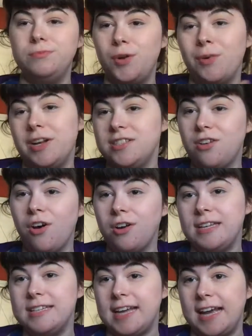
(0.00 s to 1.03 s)
know what it's
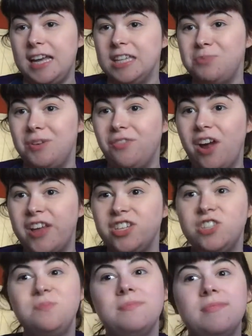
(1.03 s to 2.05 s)
called because I can't speak
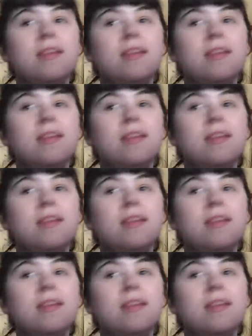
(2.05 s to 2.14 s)
French,